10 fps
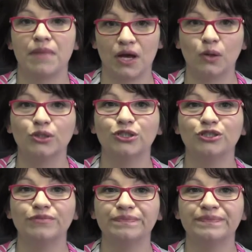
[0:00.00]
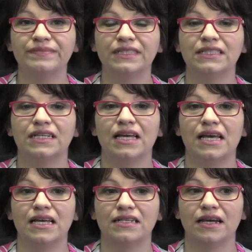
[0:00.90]
my altar
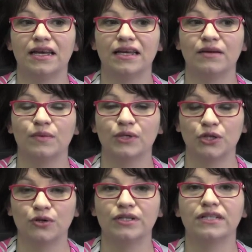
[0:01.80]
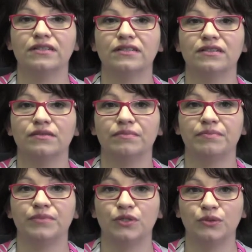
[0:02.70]
and I returned it
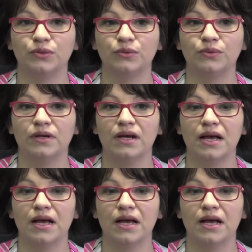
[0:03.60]
to